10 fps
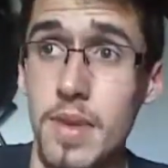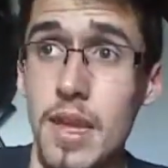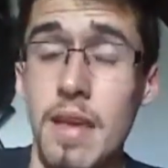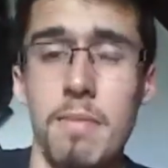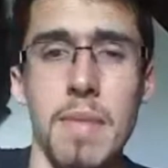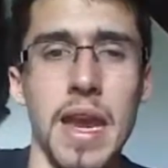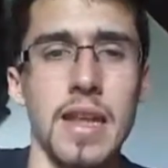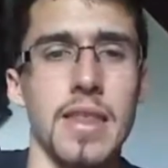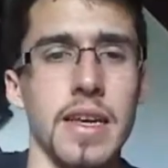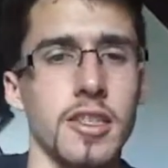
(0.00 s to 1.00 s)
it
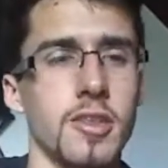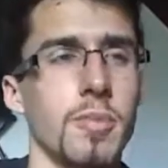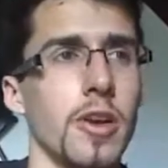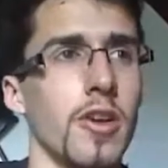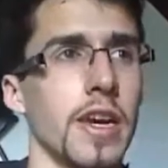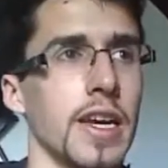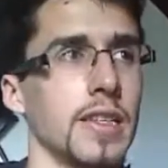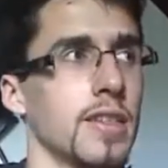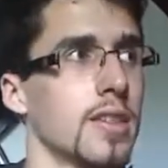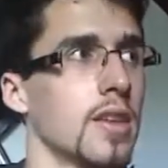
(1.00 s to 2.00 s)
made the
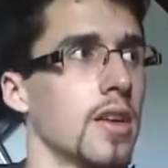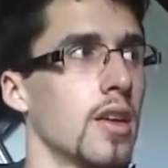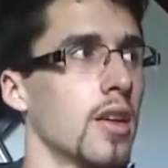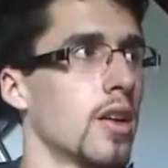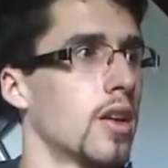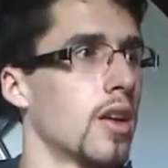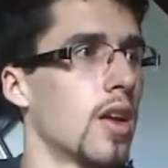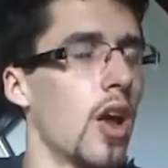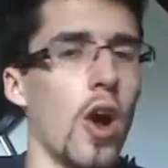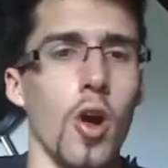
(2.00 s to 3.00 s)
experience
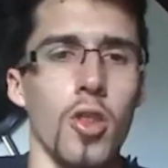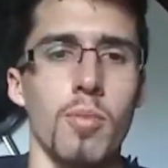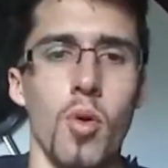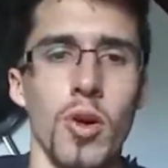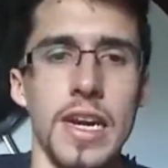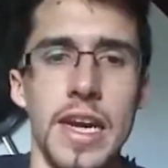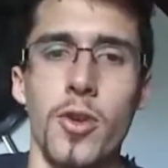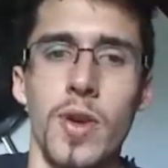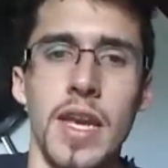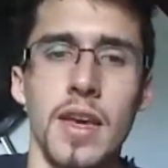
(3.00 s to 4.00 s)
all the more
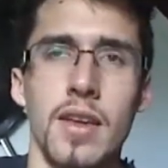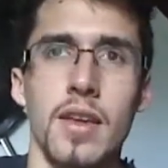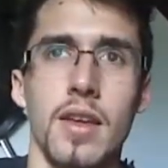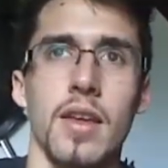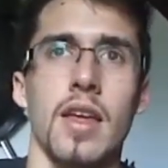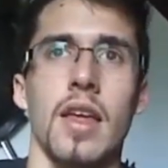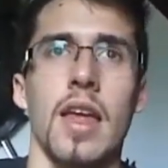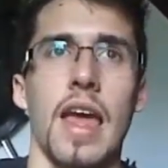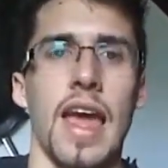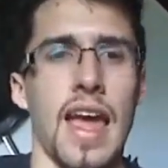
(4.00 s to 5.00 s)
eerie
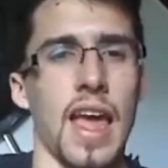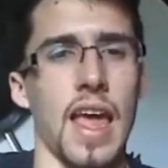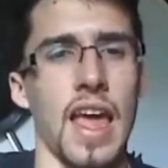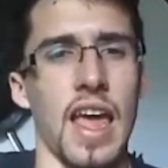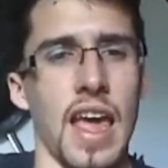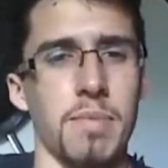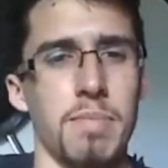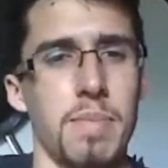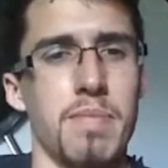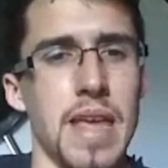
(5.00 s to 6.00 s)
and
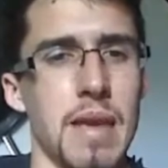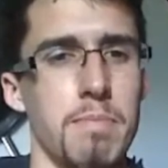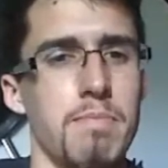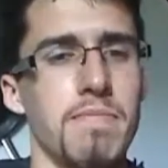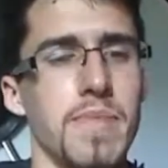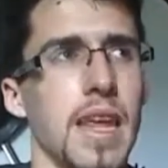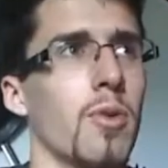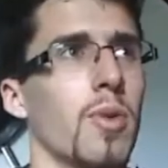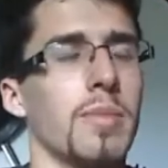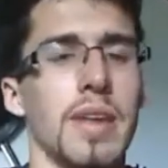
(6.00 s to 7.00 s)
I
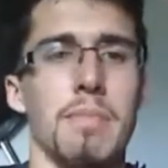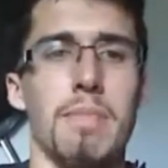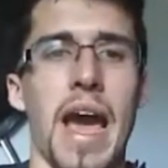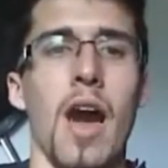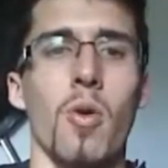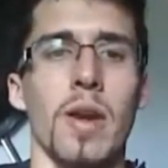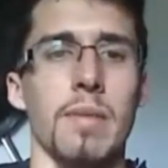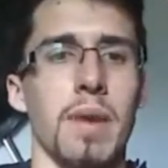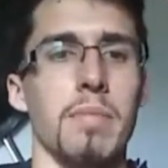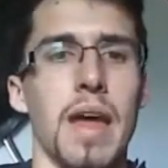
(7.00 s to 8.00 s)
don't want to
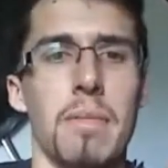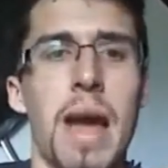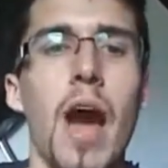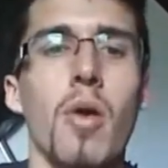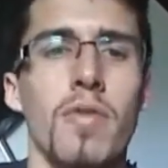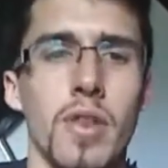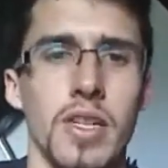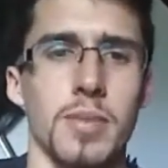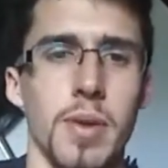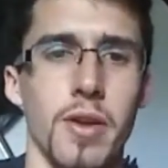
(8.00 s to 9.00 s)
empowering, but a powerful
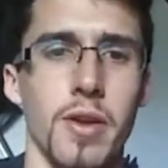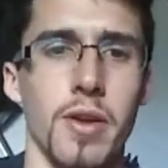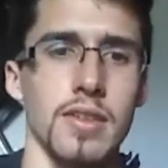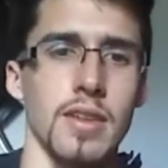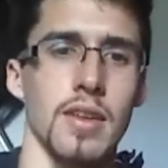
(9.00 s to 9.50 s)
experience.